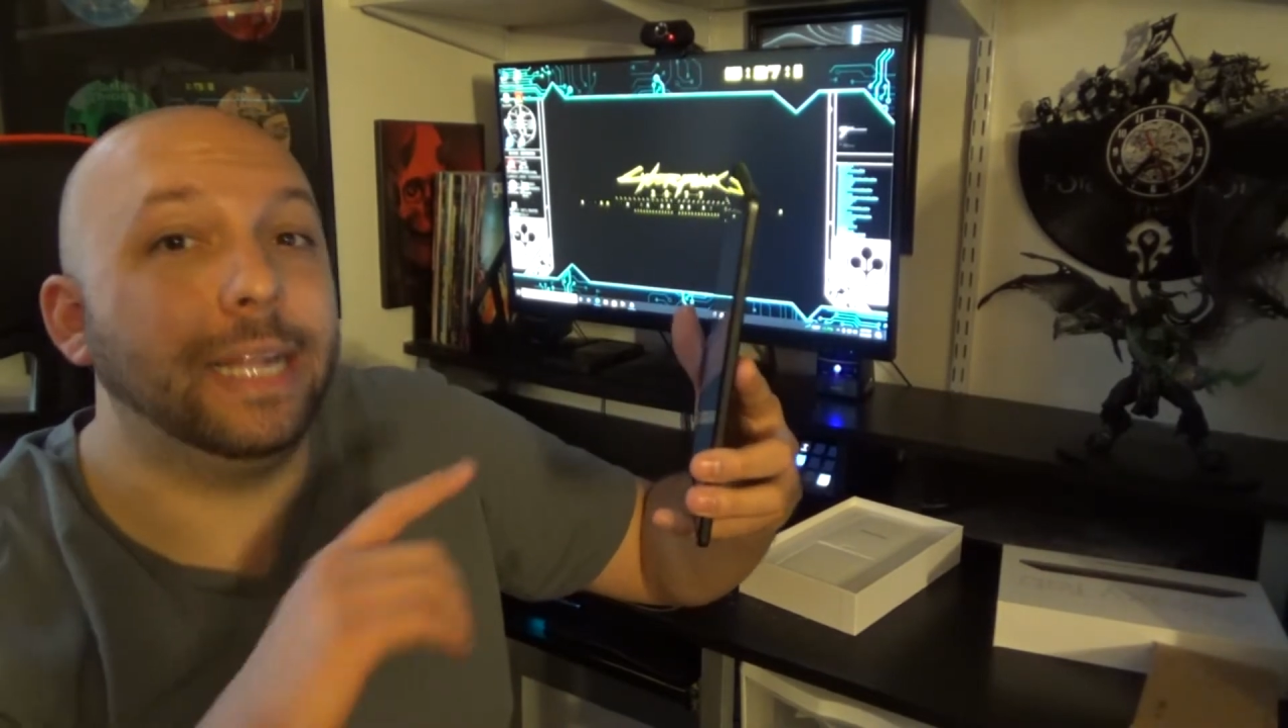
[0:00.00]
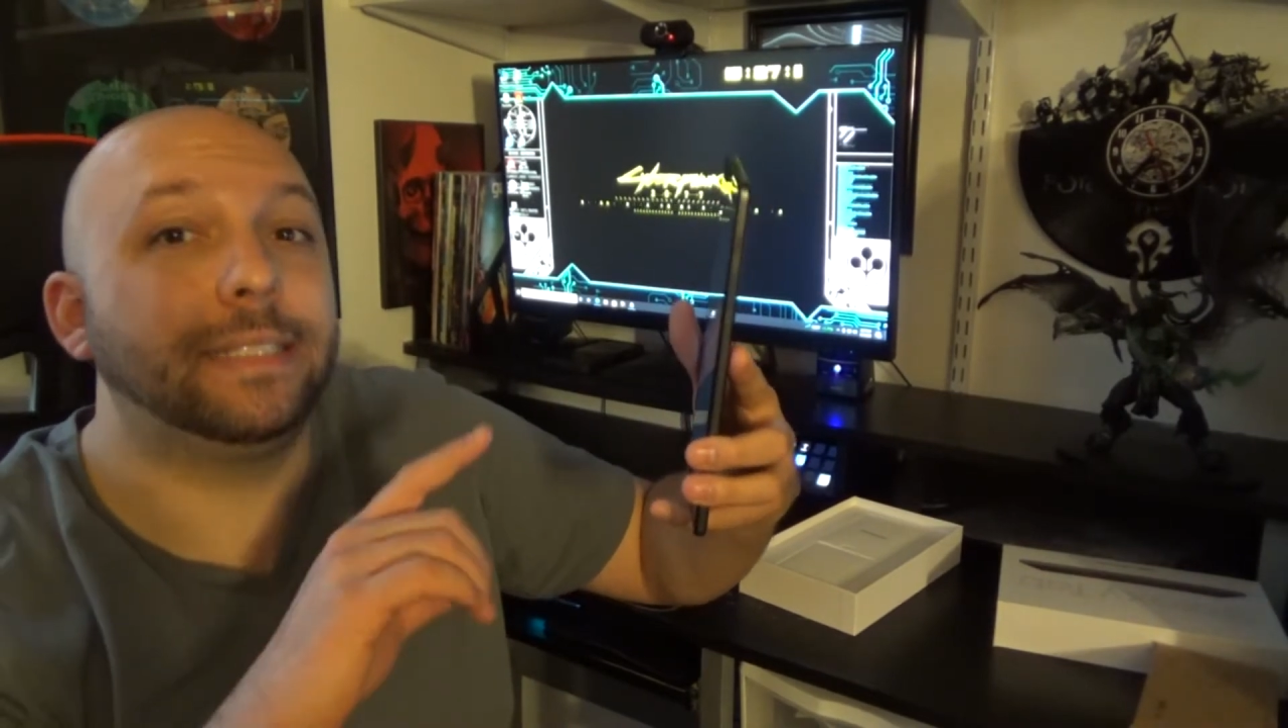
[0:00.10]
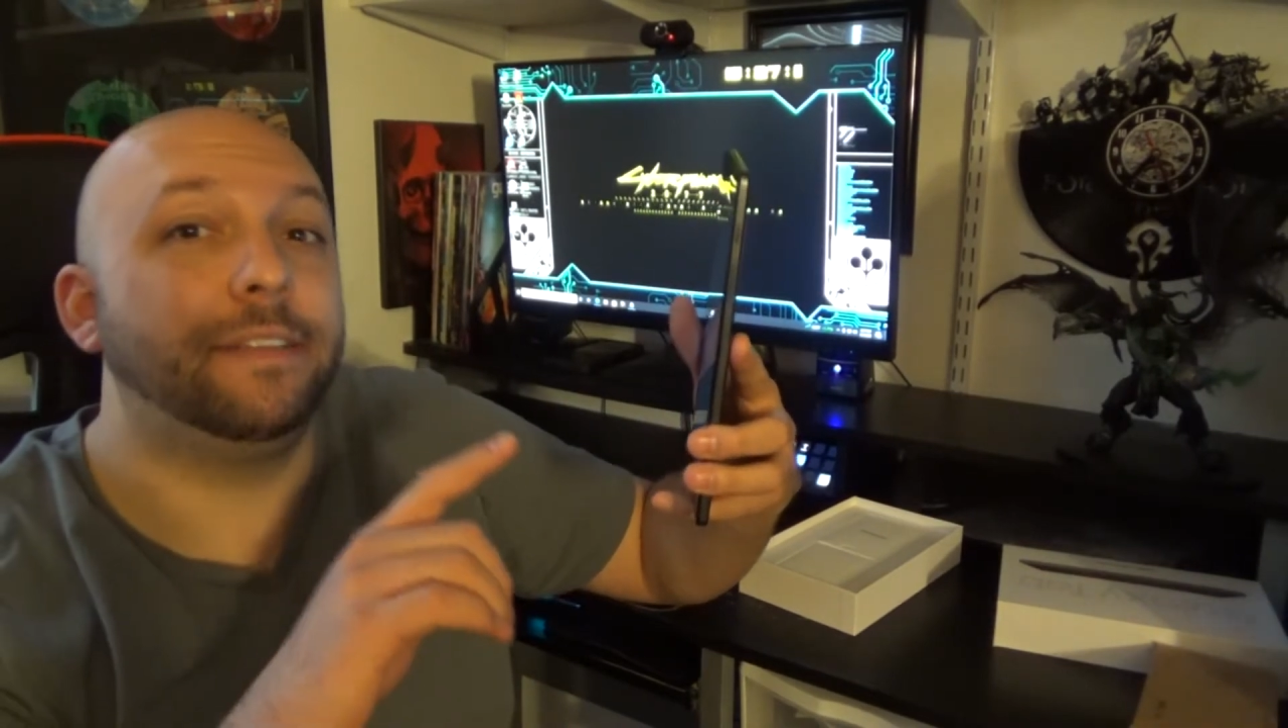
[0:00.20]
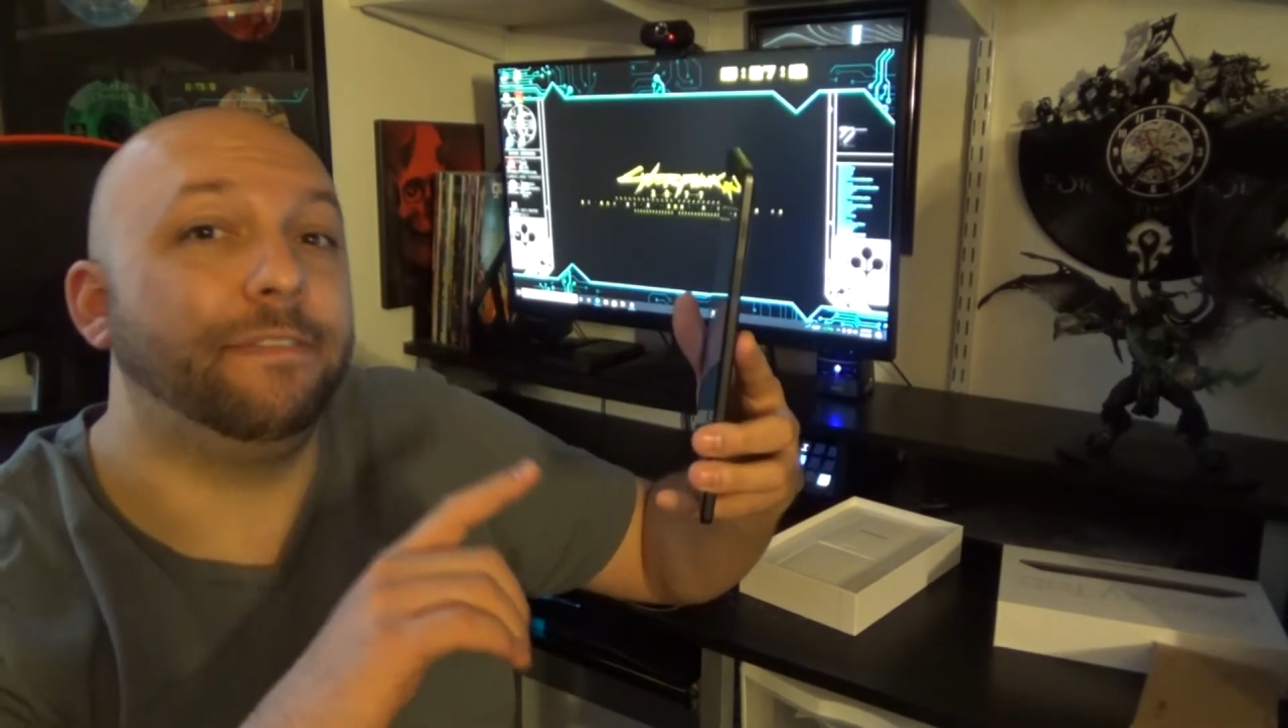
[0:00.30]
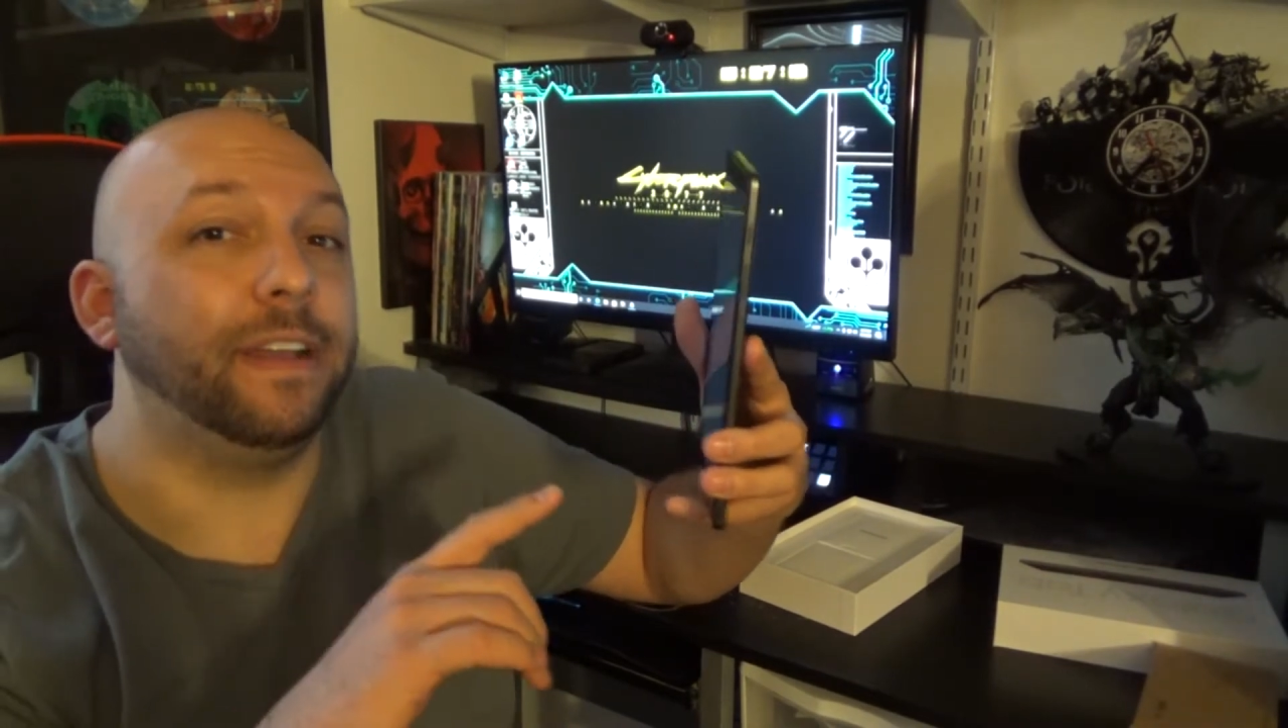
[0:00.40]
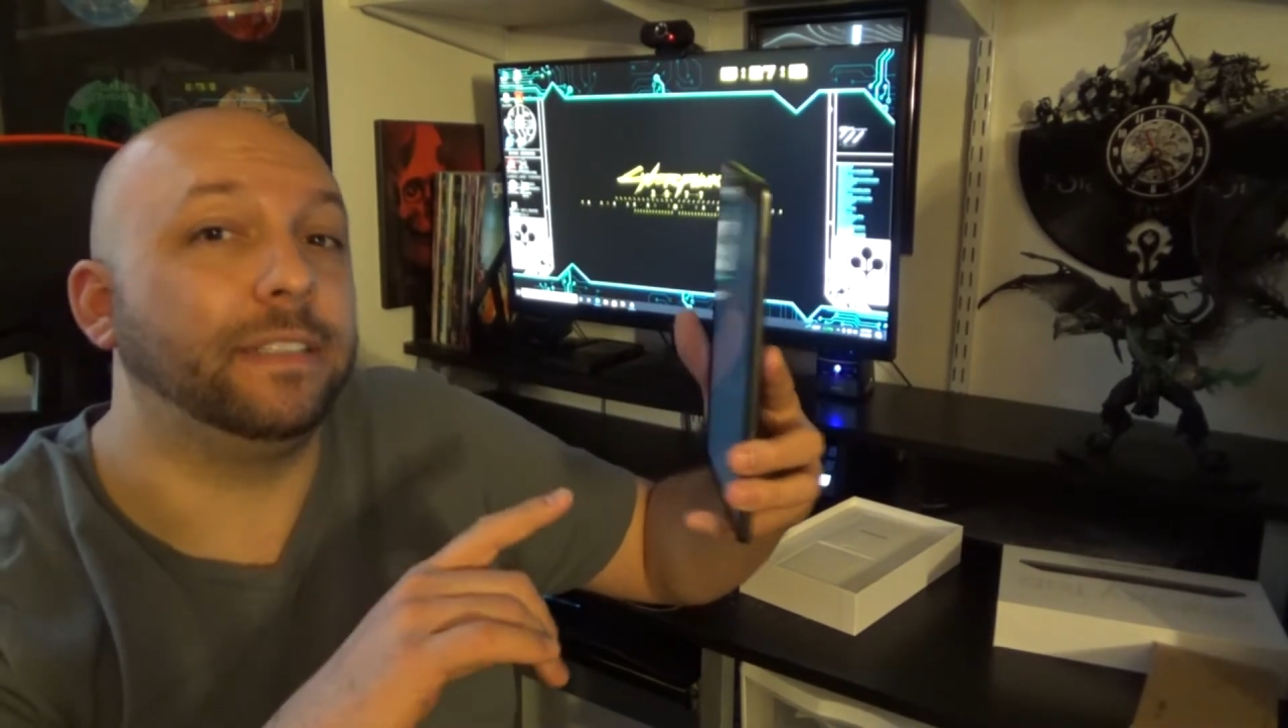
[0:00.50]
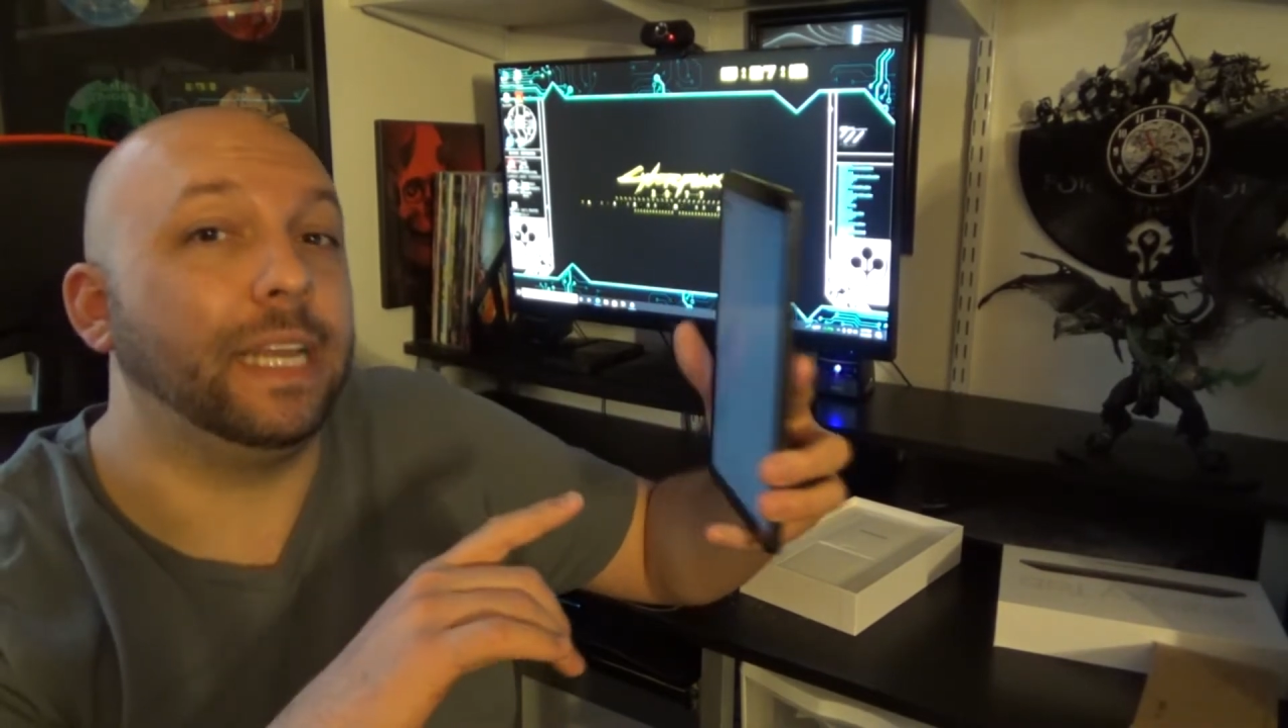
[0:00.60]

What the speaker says: its defense,